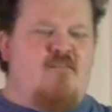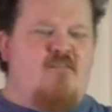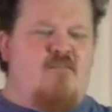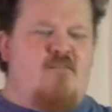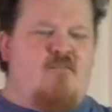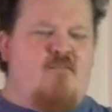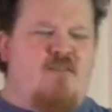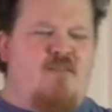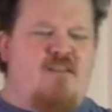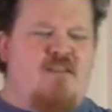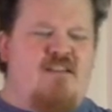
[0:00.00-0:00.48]

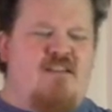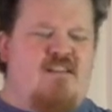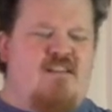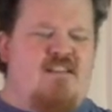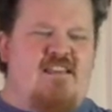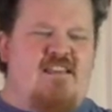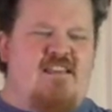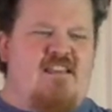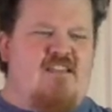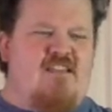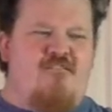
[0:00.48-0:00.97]
but
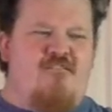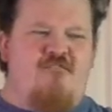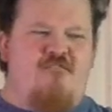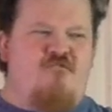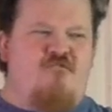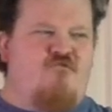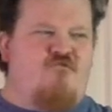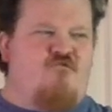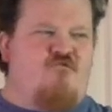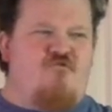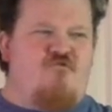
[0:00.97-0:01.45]

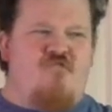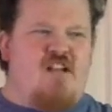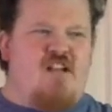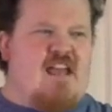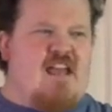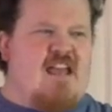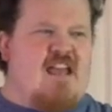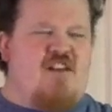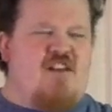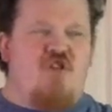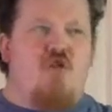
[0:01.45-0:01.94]

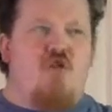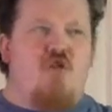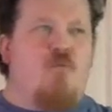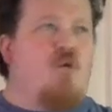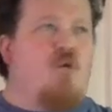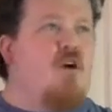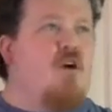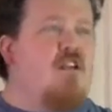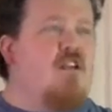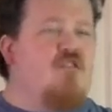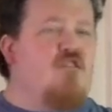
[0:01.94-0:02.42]
at no
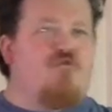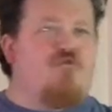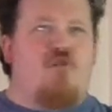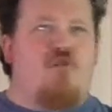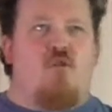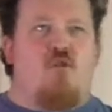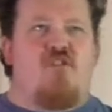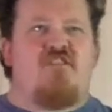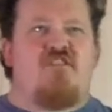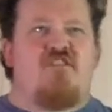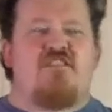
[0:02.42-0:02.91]
point
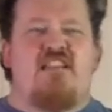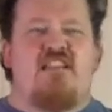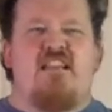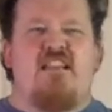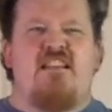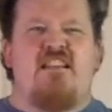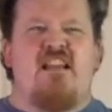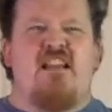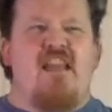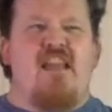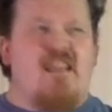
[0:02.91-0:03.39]
throughout this day
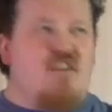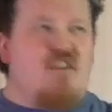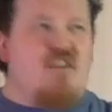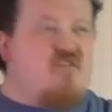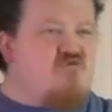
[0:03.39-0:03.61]
did I